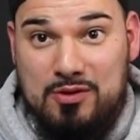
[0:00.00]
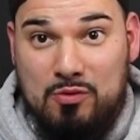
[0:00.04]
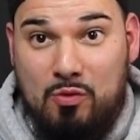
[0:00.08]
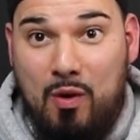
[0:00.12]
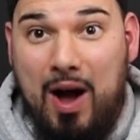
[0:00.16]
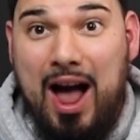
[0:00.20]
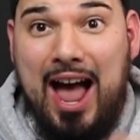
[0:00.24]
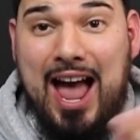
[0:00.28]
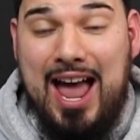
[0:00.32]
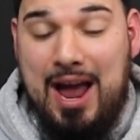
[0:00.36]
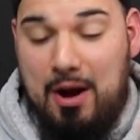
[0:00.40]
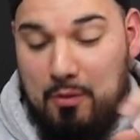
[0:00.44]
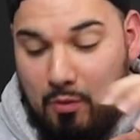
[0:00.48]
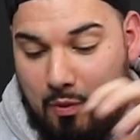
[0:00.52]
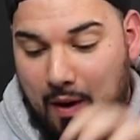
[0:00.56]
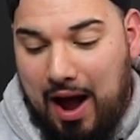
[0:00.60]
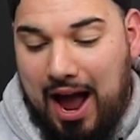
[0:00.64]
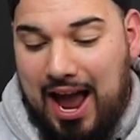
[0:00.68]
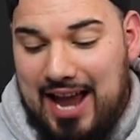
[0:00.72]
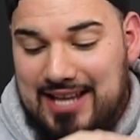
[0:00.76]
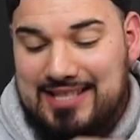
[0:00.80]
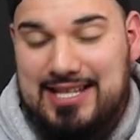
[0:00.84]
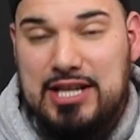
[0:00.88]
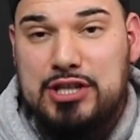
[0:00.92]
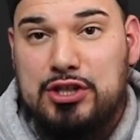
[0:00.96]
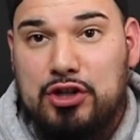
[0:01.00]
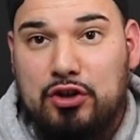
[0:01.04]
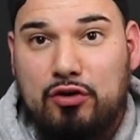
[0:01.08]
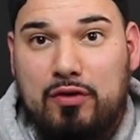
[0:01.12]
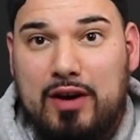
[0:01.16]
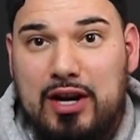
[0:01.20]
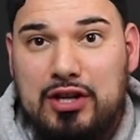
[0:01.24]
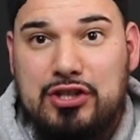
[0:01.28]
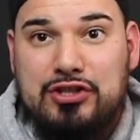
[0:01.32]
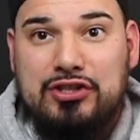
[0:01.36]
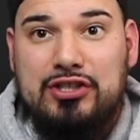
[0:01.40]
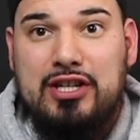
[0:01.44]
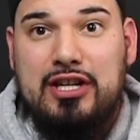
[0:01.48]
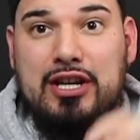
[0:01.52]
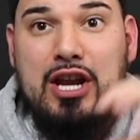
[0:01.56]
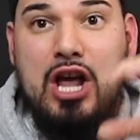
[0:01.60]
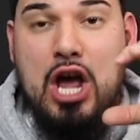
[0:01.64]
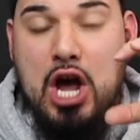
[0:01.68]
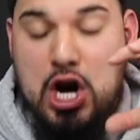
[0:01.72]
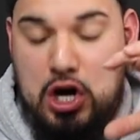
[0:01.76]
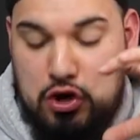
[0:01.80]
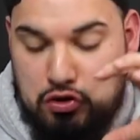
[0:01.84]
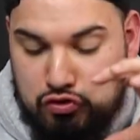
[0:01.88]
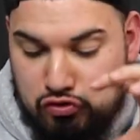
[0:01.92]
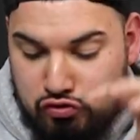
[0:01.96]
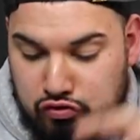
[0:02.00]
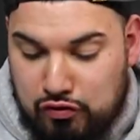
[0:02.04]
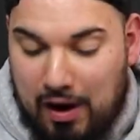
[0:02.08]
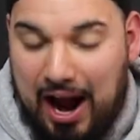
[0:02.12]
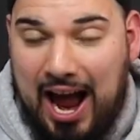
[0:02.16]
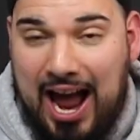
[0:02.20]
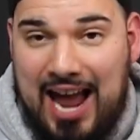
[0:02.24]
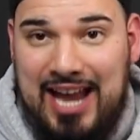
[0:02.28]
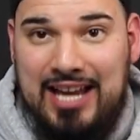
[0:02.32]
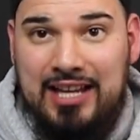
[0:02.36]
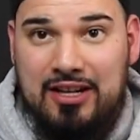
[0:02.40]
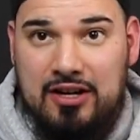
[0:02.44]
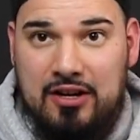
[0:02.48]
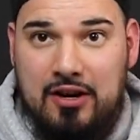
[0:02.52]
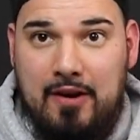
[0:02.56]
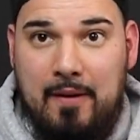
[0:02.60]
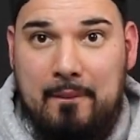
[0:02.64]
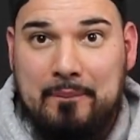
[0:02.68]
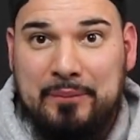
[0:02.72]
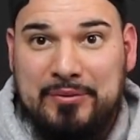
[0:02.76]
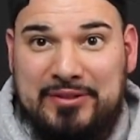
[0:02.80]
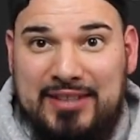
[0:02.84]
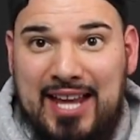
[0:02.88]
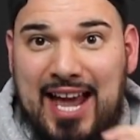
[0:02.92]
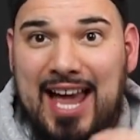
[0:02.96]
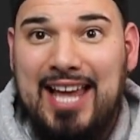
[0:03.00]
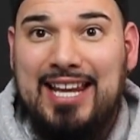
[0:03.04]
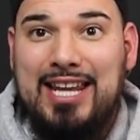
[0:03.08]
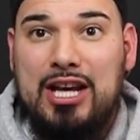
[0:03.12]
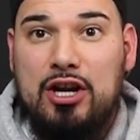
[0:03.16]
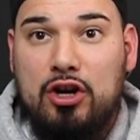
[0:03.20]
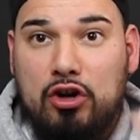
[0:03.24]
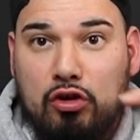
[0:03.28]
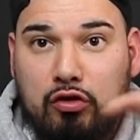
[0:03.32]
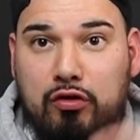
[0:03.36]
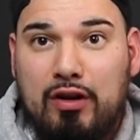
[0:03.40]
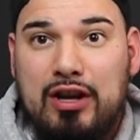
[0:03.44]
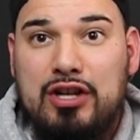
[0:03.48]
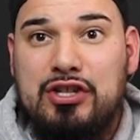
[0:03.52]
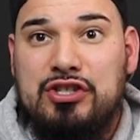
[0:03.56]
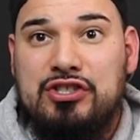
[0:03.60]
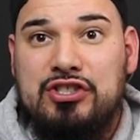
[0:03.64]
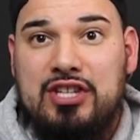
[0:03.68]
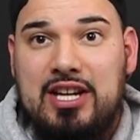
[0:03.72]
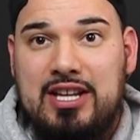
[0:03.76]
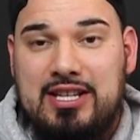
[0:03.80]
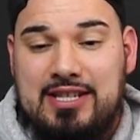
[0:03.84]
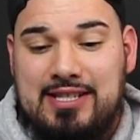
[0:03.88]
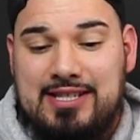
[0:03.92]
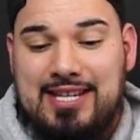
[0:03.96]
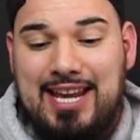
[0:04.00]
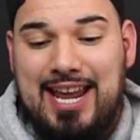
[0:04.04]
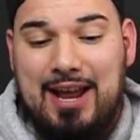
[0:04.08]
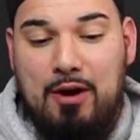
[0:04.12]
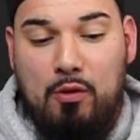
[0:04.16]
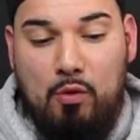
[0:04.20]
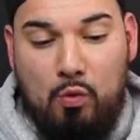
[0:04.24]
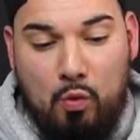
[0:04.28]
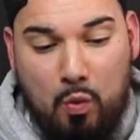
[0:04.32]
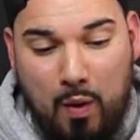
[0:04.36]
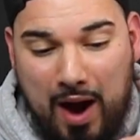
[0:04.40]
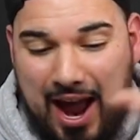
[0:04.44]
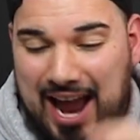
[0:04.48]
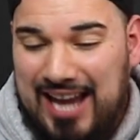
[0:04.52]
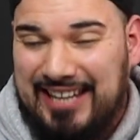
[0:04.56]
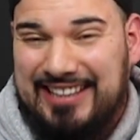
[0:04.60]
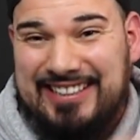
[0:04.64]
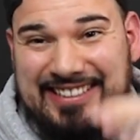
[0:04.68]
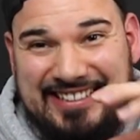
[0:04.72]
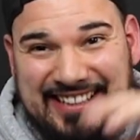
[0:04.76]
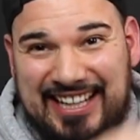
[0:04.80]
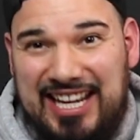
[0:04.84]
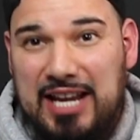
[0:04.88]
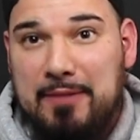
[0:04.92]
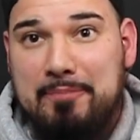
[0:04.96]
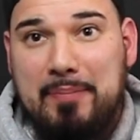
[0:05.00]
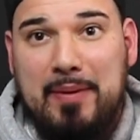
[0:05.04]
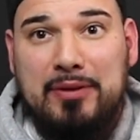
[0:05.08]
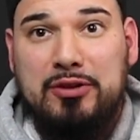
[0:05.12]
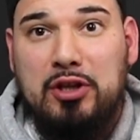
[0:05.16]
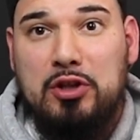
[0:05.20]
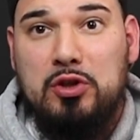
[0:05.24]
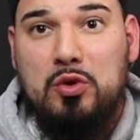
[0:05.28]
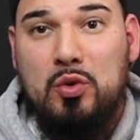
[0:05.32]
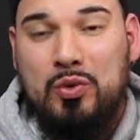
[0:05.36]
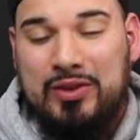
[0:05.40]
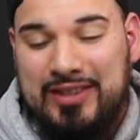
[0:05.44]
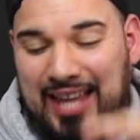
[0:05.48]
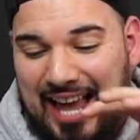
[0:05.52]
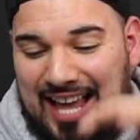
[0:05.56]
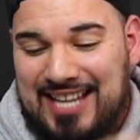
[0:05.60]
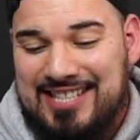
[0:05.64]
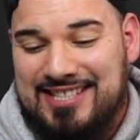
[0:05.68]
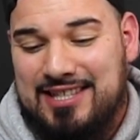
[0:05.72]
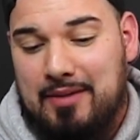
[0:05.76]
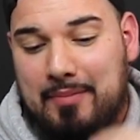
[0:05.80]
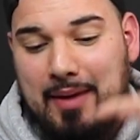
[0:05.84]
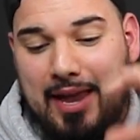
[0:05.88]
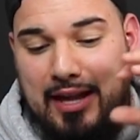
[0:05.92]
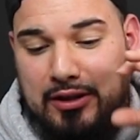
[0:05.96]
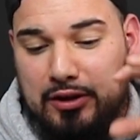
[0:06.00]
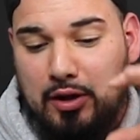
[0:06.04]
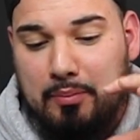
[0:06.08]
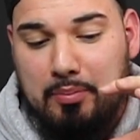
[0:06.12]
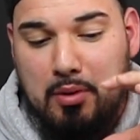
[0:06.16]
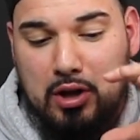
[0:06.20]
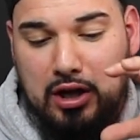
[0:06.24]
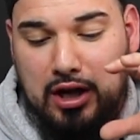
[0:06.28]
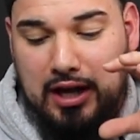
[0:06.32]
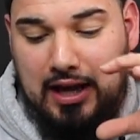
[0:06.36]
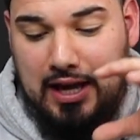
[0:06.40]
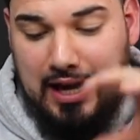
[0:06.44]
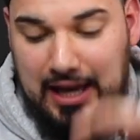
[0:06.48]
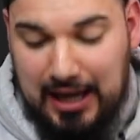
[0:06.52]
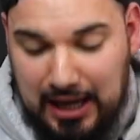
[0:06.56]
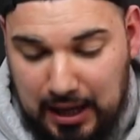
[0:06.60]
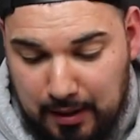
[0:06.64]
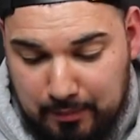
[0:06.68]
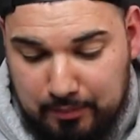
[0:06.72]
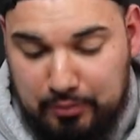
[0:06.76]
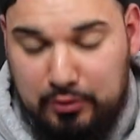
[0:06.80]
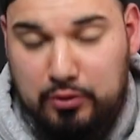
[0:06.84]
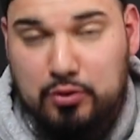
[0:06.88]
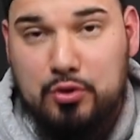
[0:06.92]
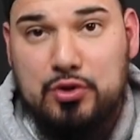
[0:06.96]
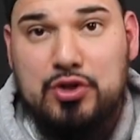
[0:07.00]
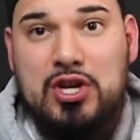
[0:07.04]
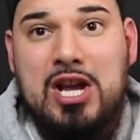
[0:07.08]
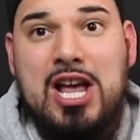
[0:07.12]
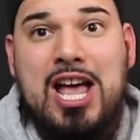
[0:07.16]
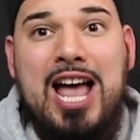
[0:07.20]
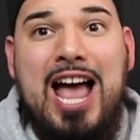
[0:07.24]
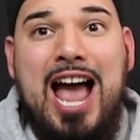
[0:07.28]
Why is this Christian writer telling Christians way deep in the New Testament, in the book of Hebrews,